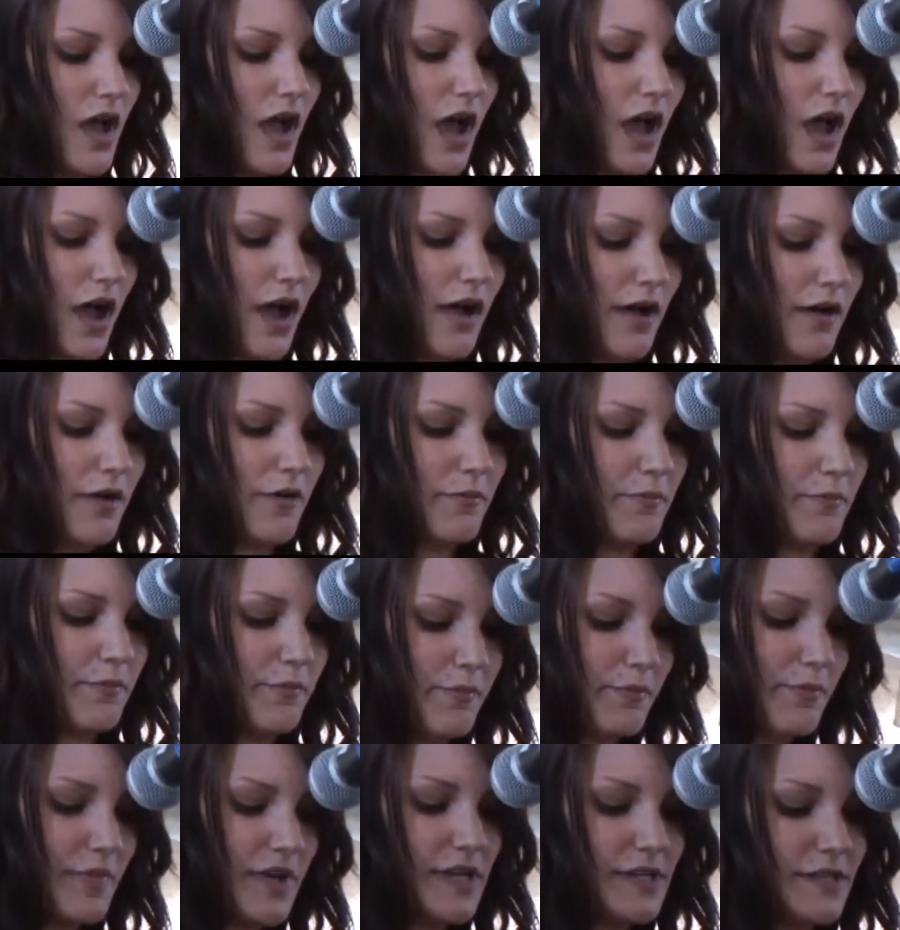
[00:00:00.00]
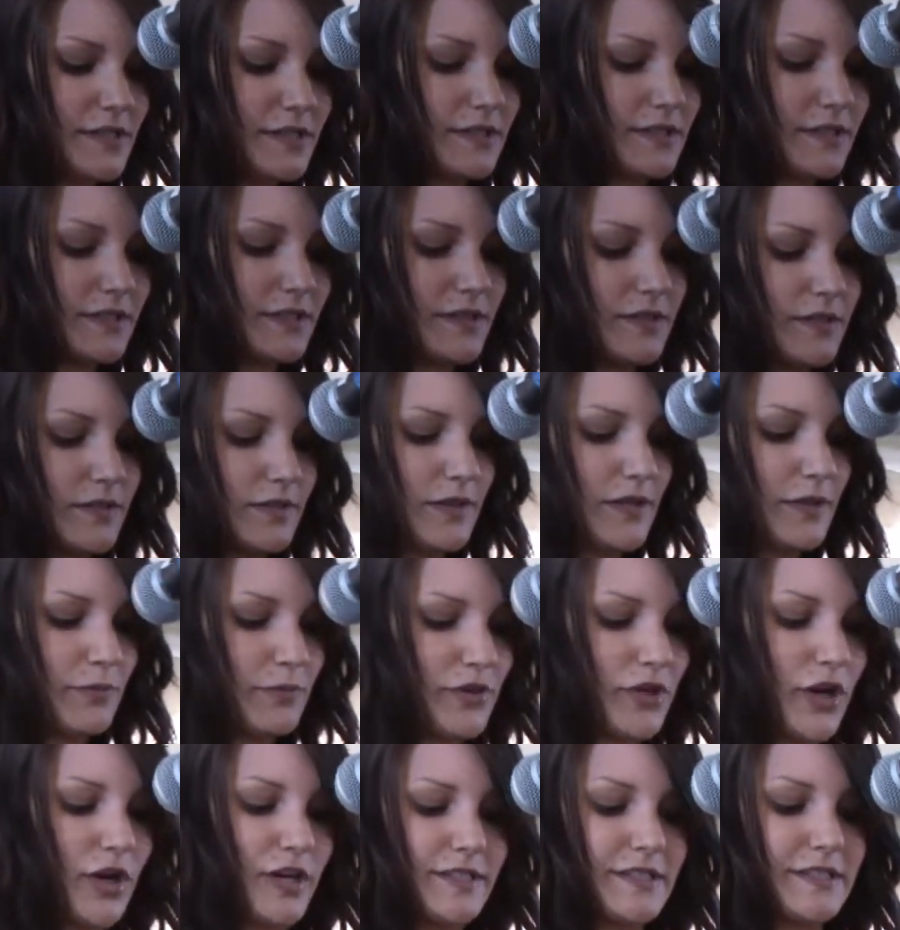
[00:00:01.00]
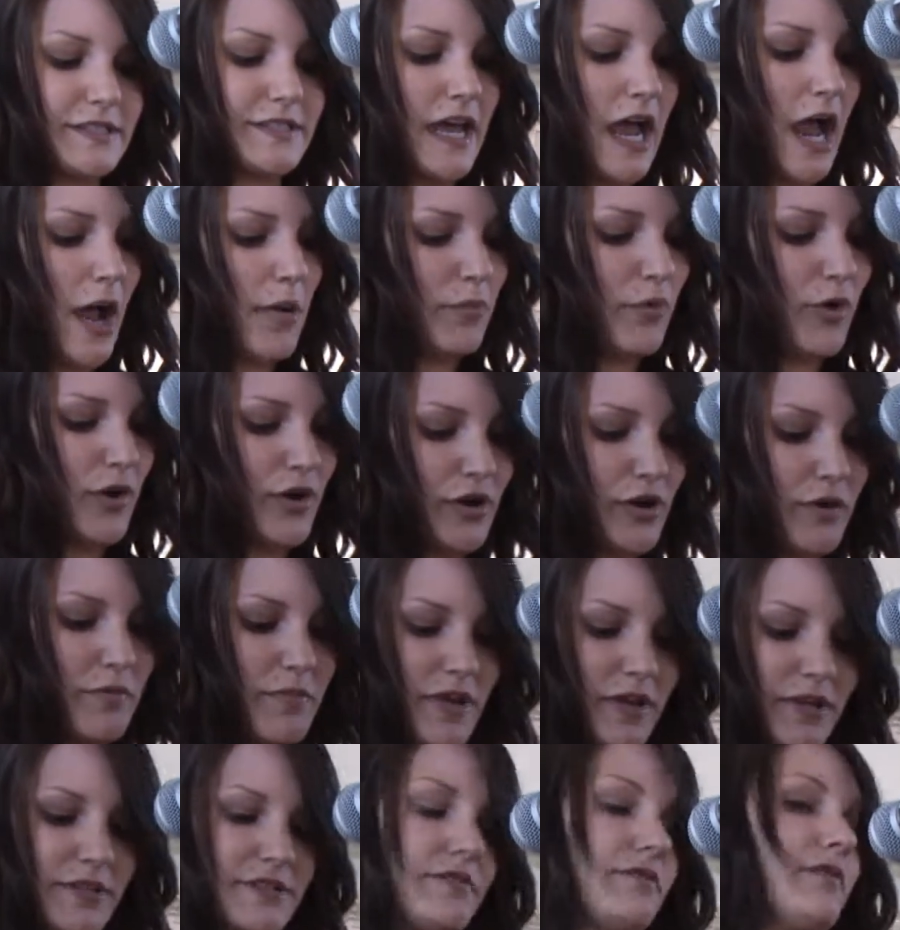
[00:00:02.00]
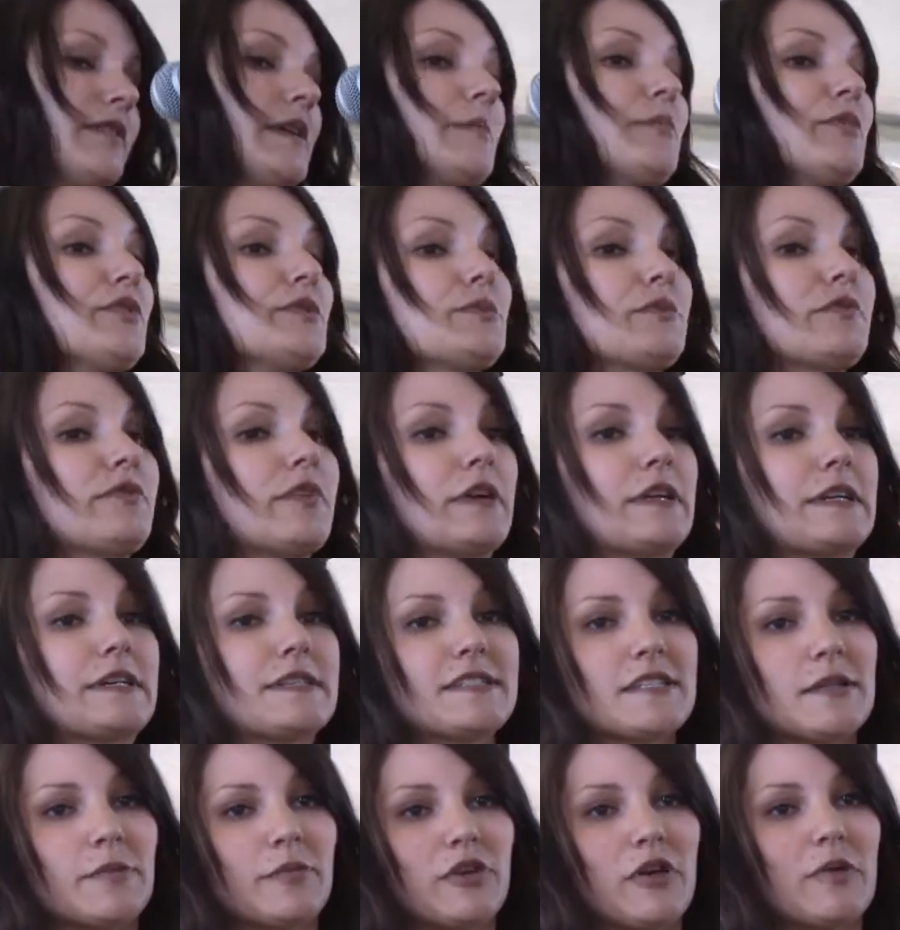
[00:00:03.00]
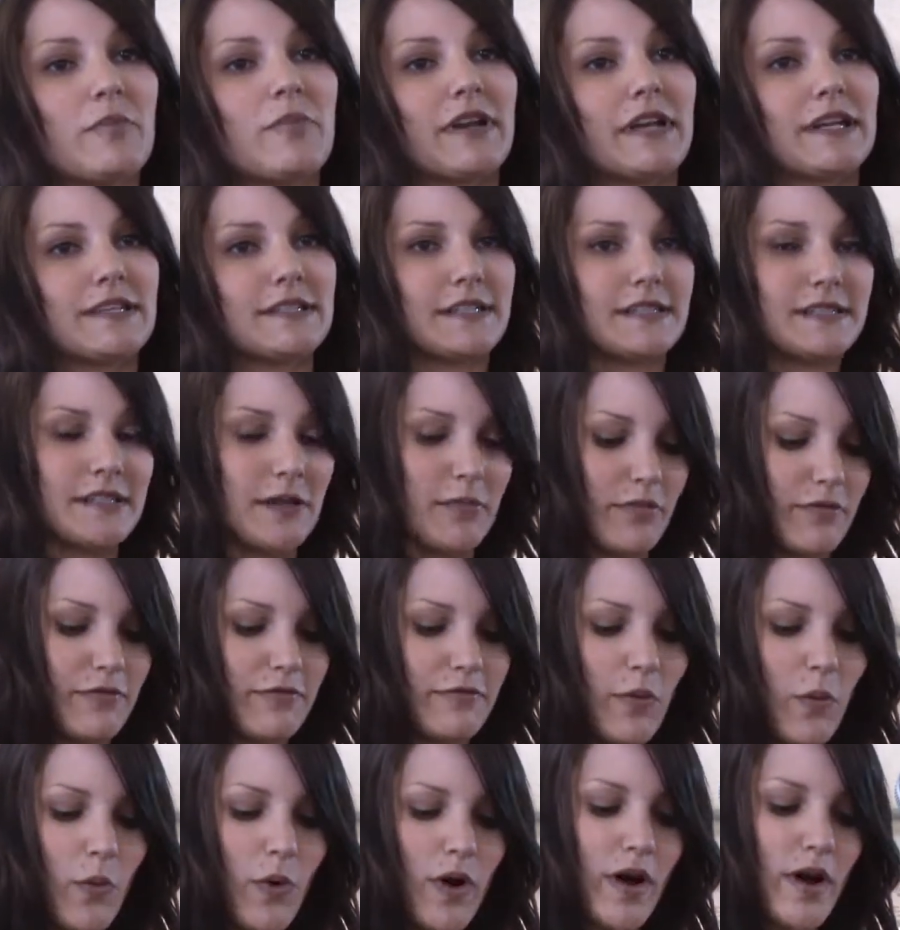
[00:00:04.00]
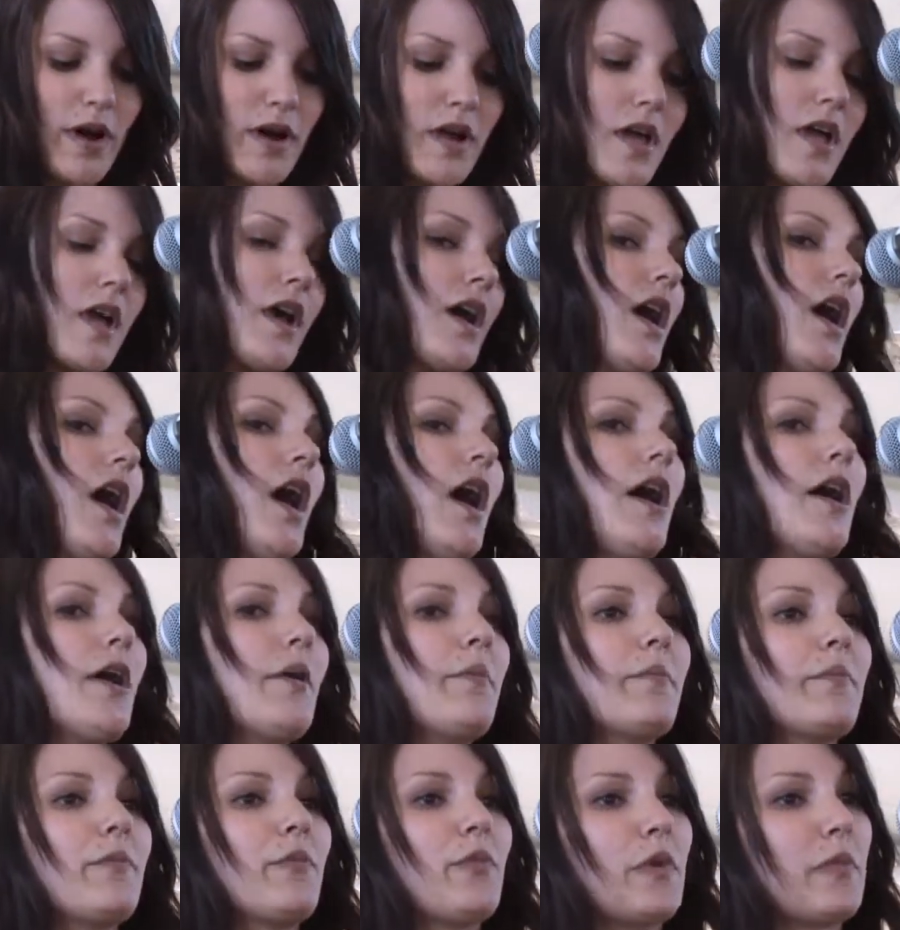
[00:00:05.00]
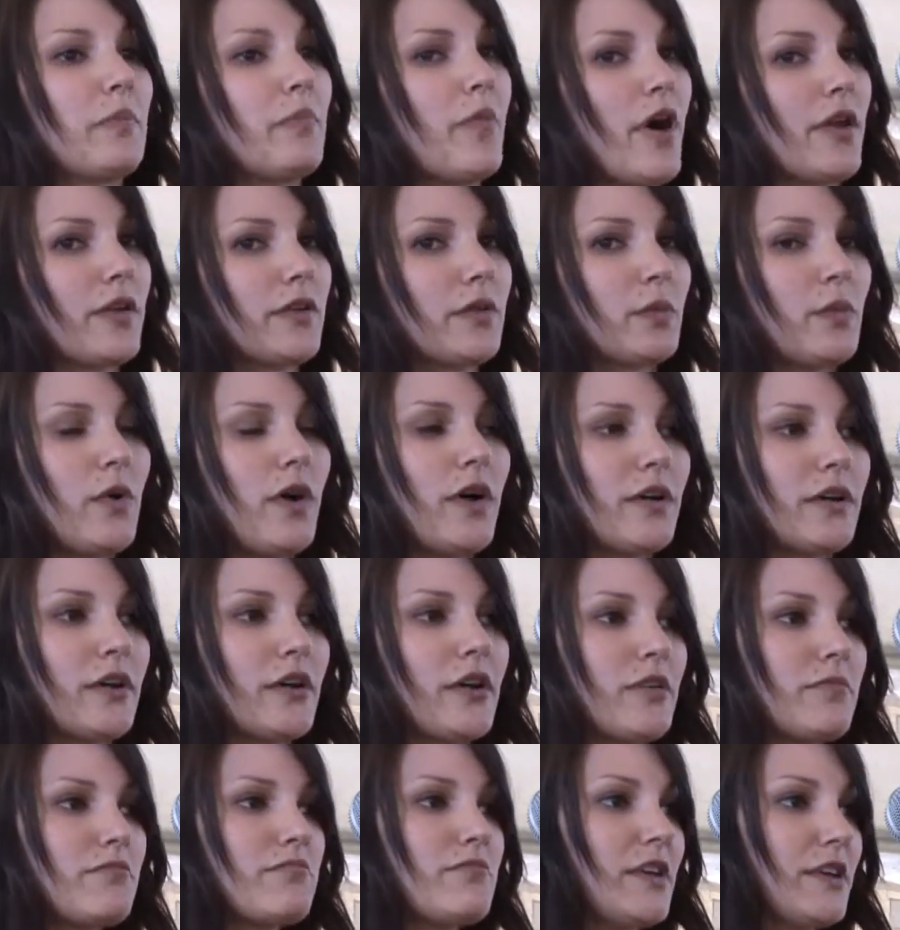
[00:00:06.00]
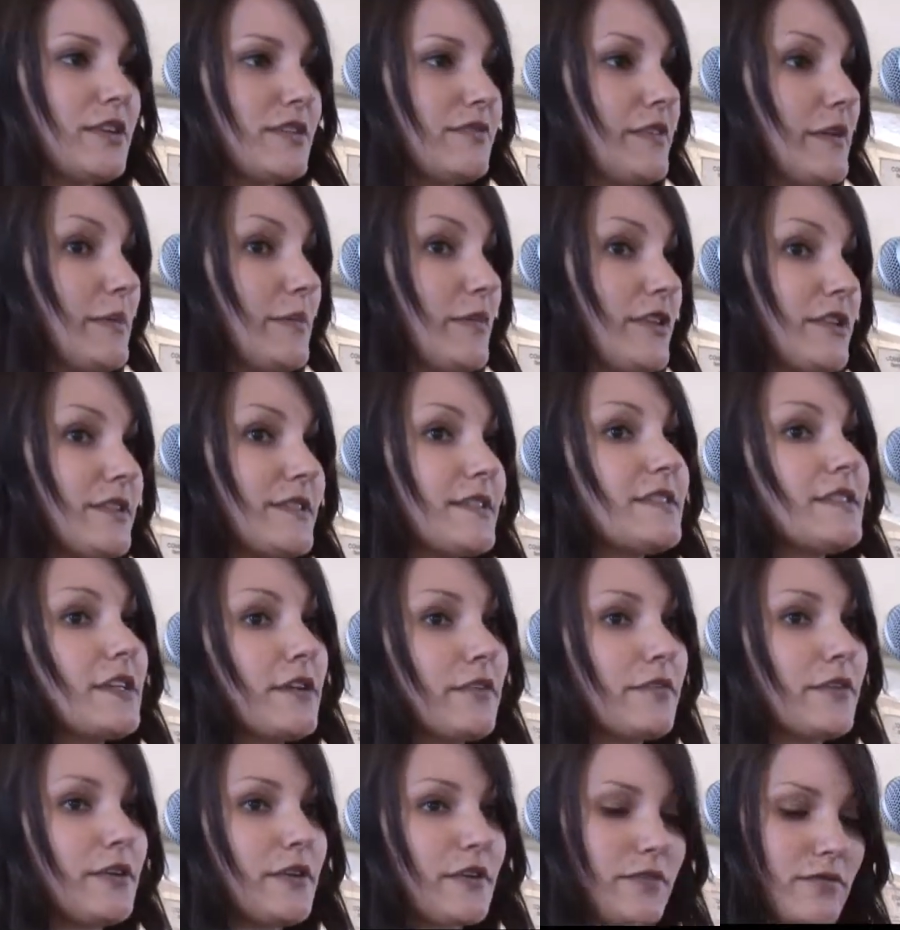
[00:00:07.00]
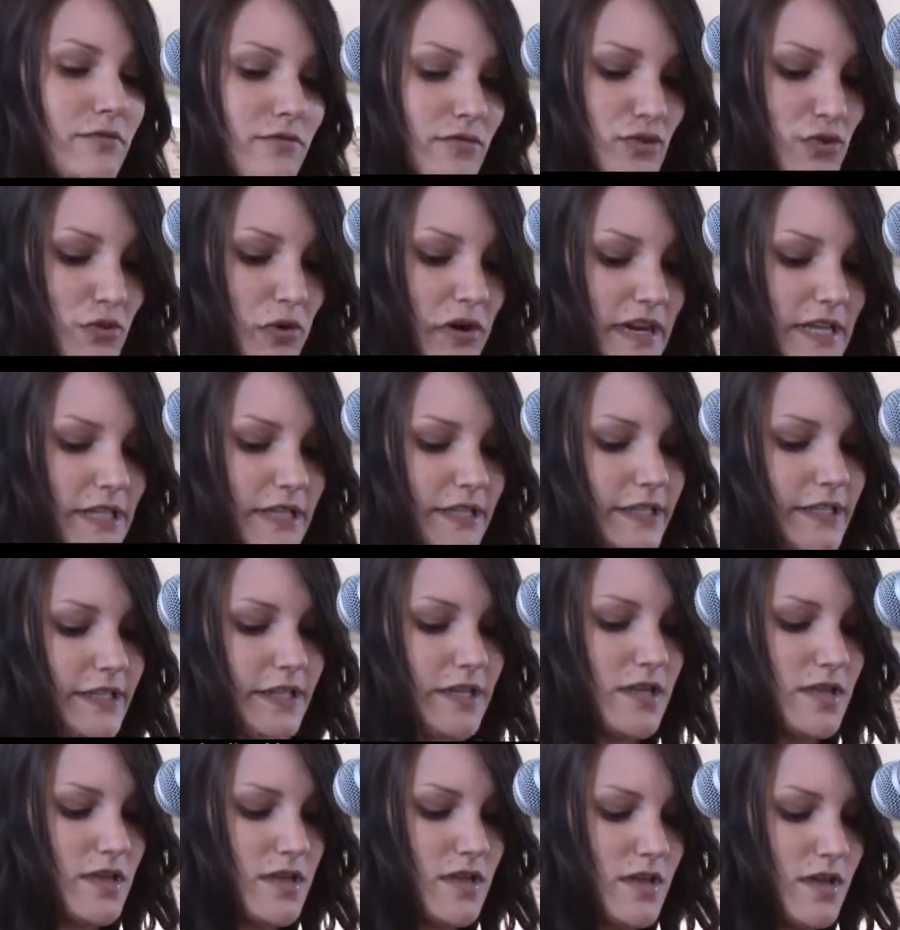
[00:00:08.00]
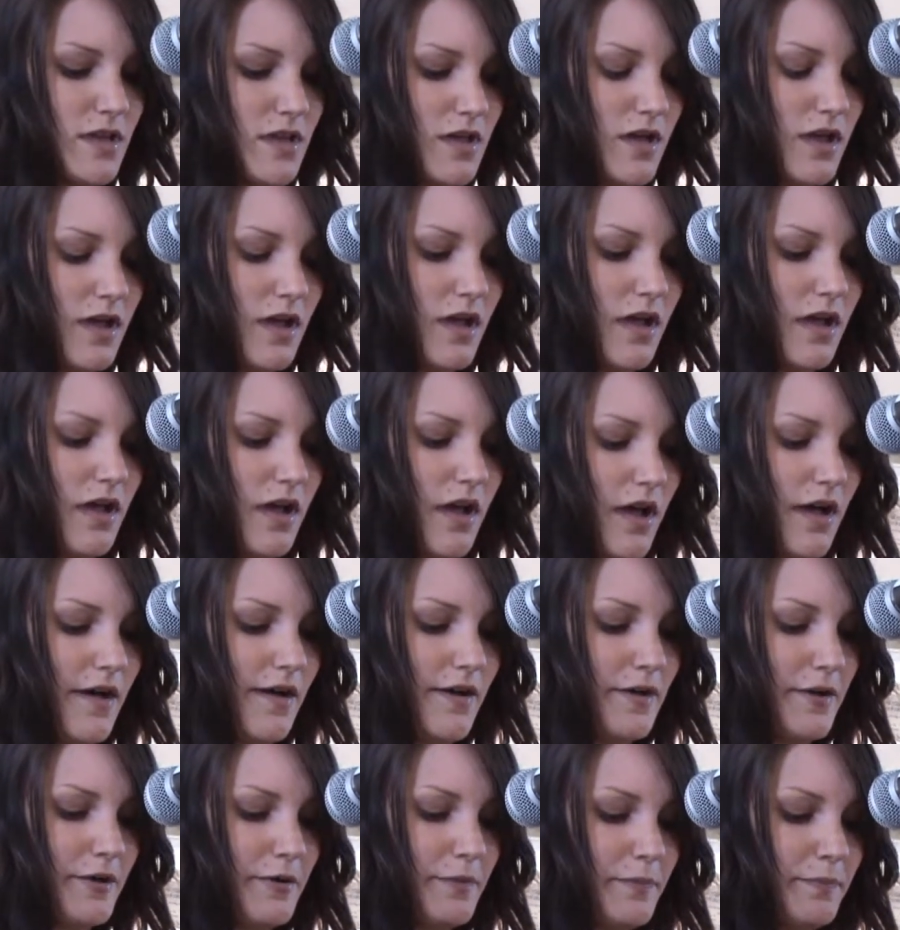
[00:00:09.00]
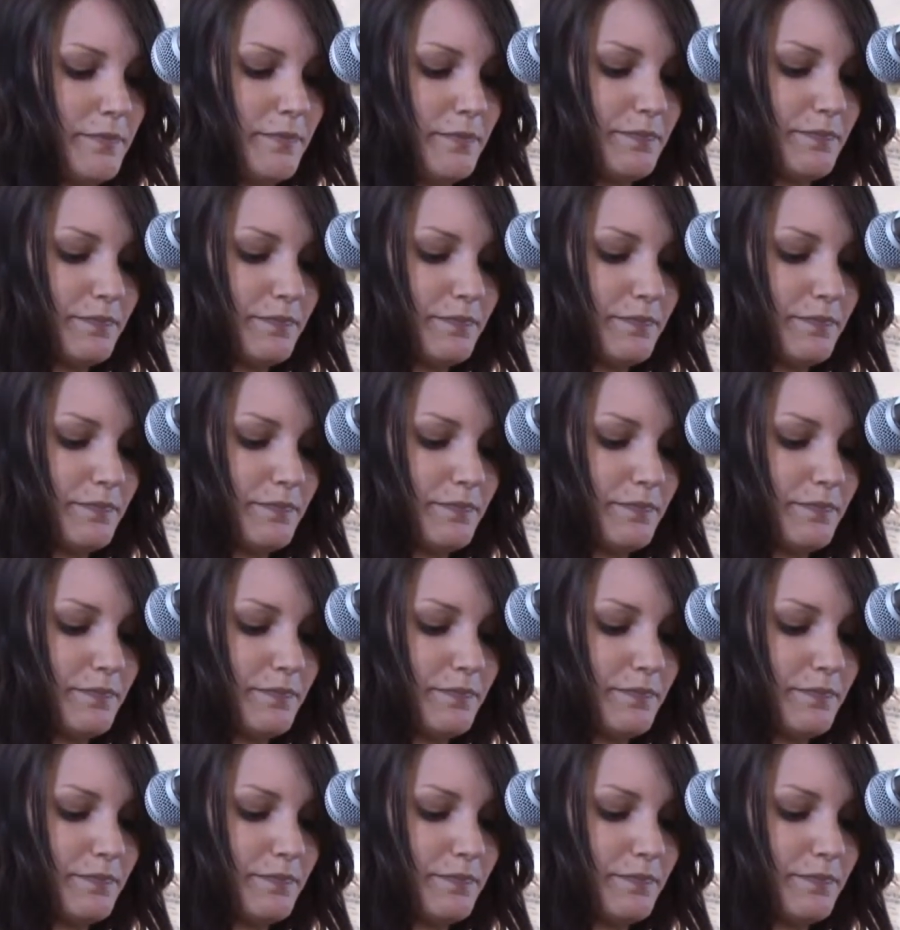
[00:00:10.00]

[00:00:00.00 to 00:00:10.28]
Um, in regards to tap water, males and females were very similar, but as I said before, um, with bottled water, male and females differed greatly. Um,